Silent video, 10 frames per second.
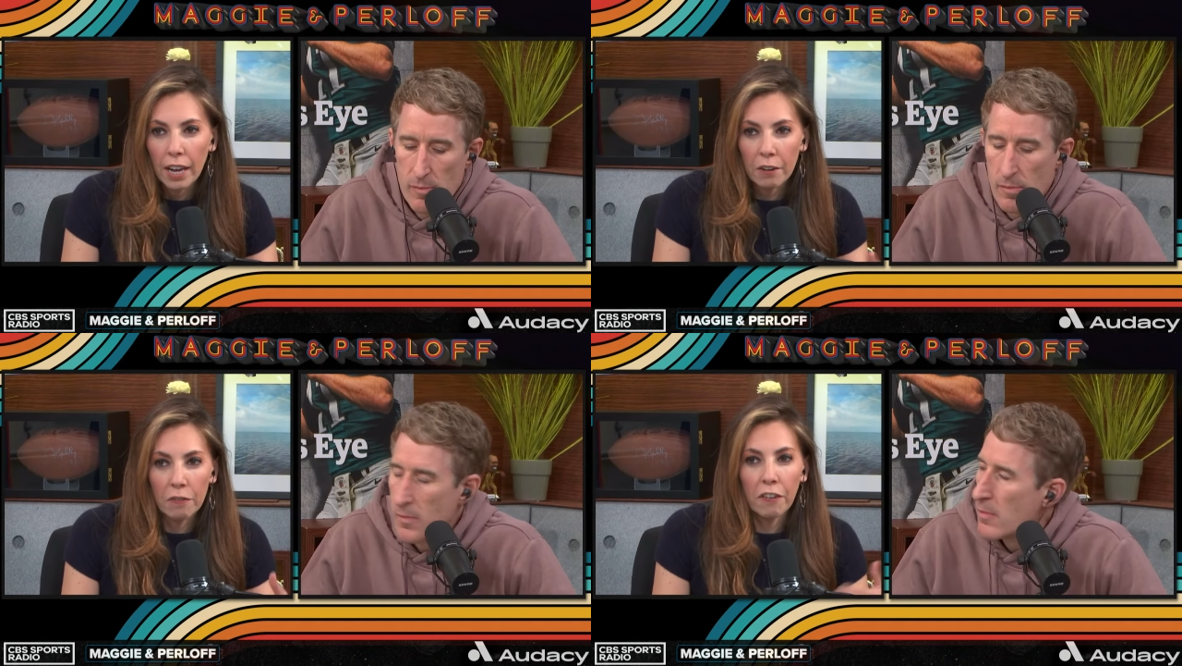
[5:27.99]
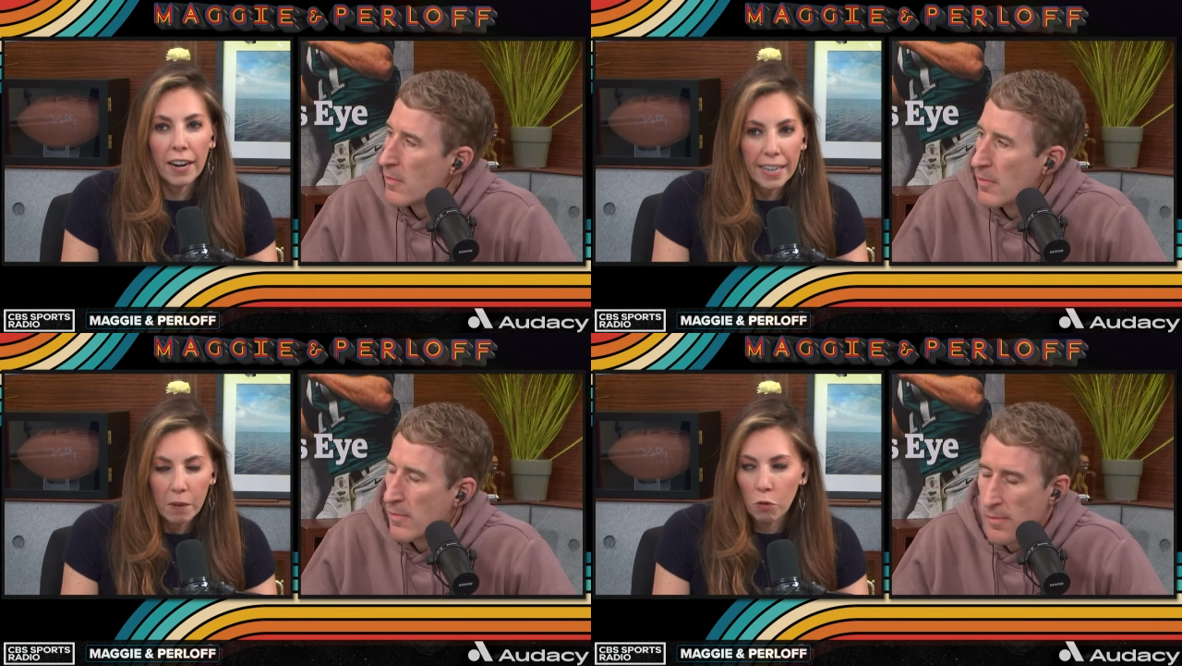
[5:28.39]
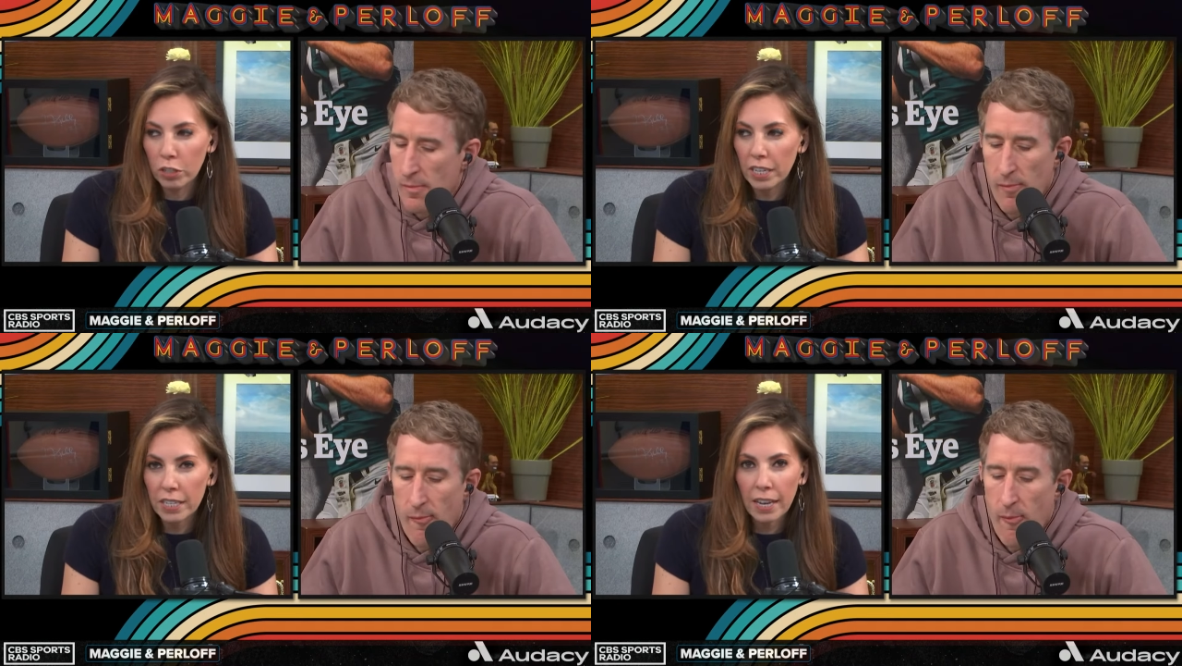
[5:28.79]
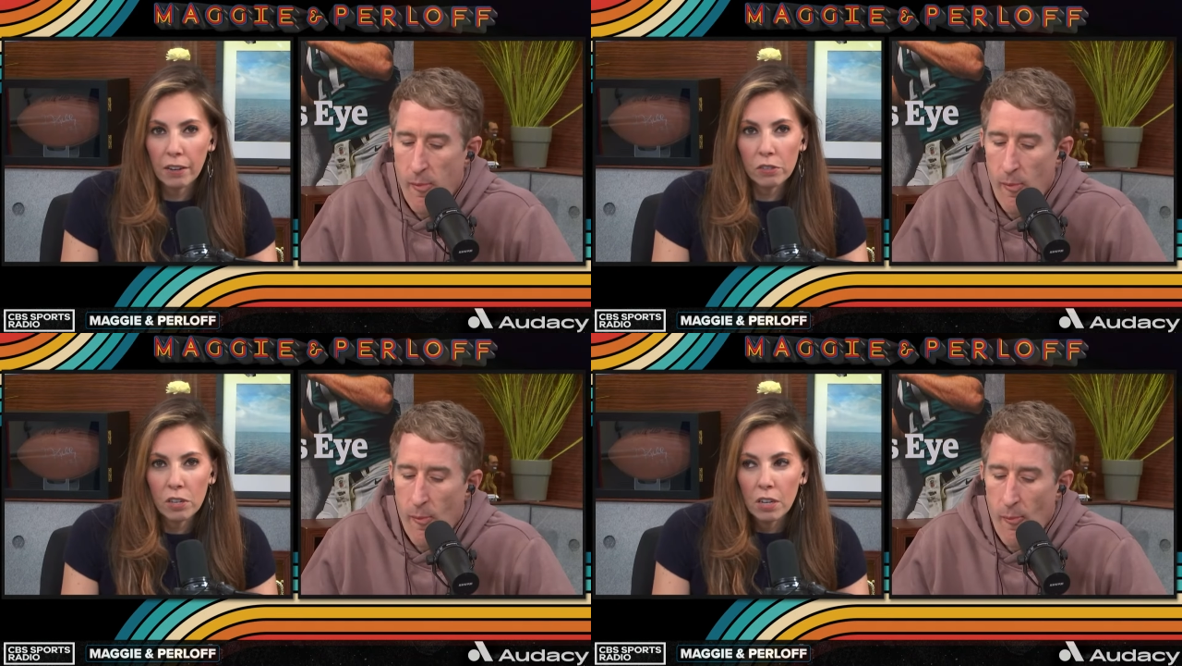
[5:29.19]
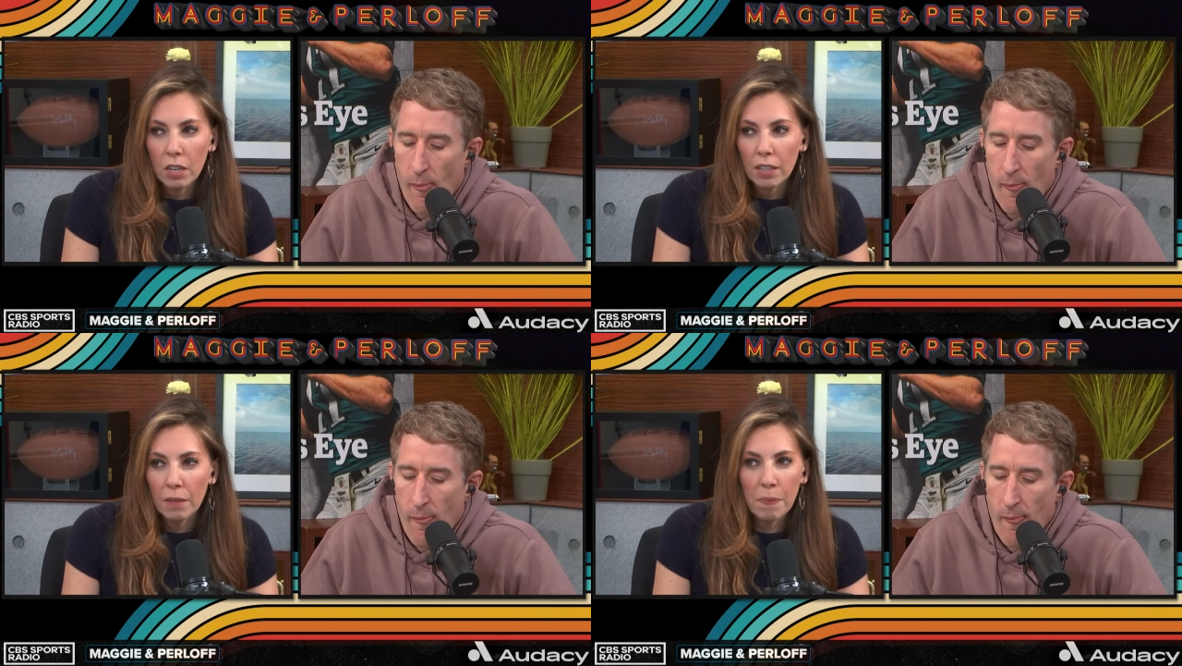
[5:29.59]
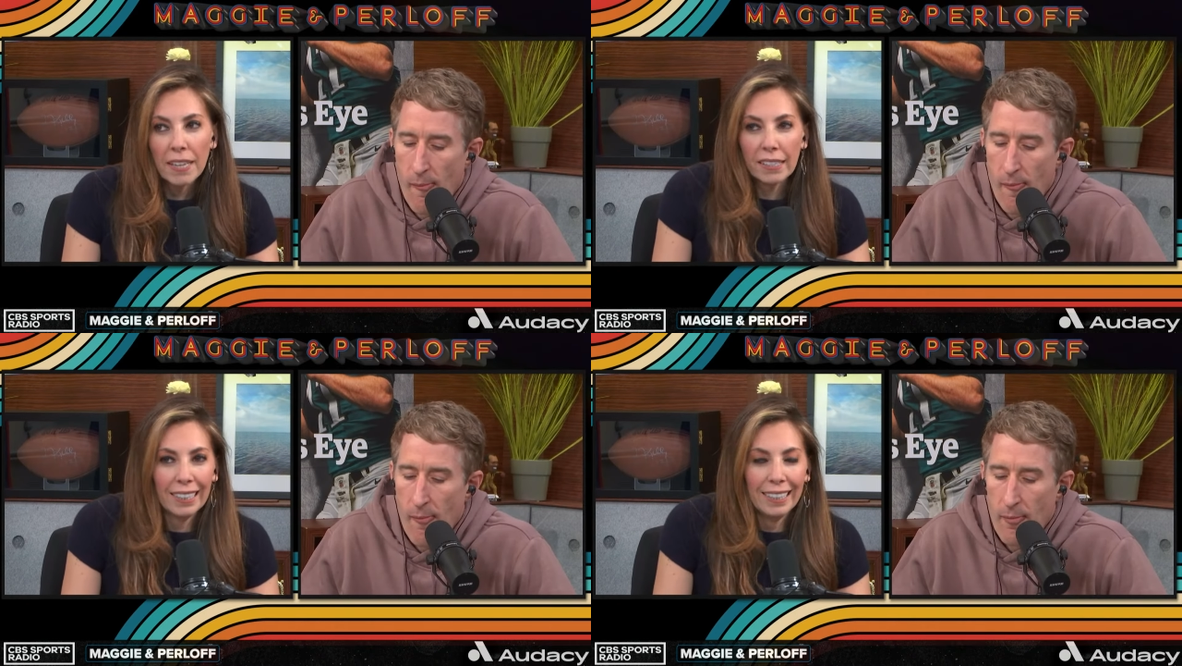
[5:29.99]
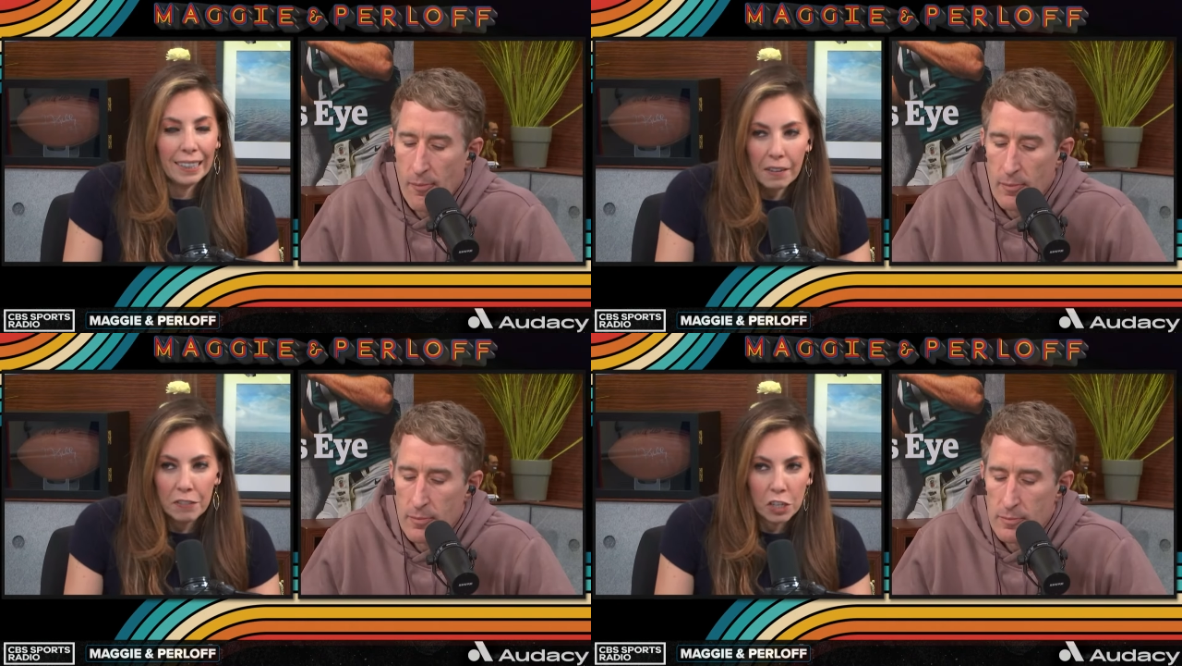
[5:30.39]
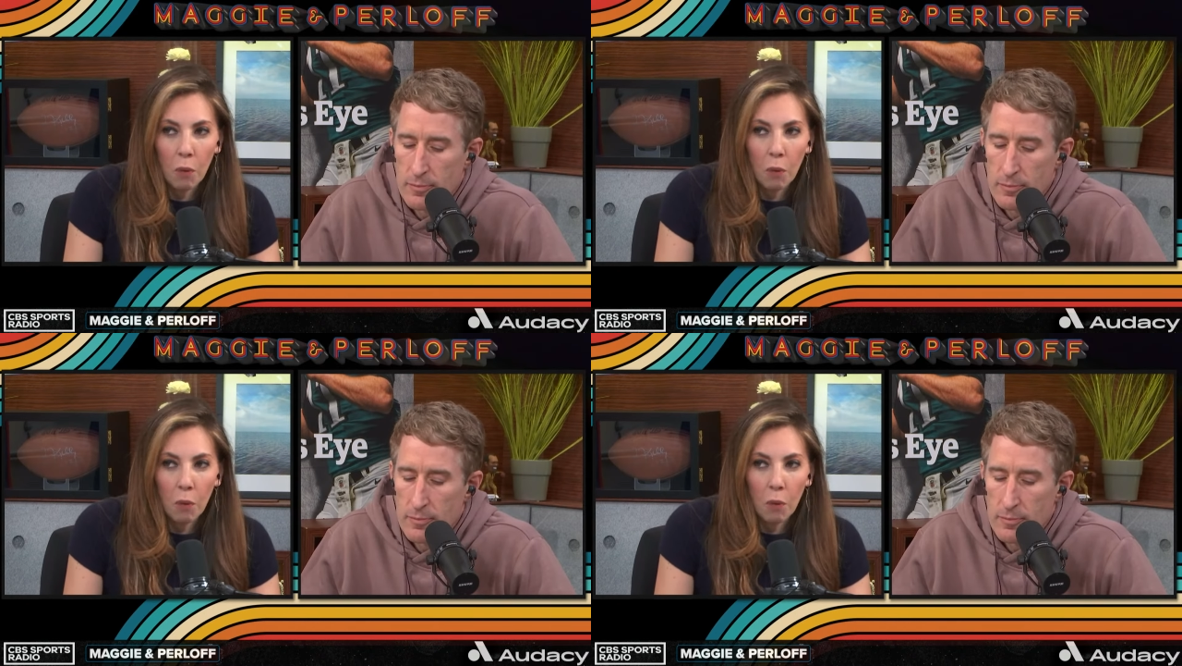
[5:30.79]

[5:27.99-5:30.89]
Speaker 1: and finding out more details that basically LIV is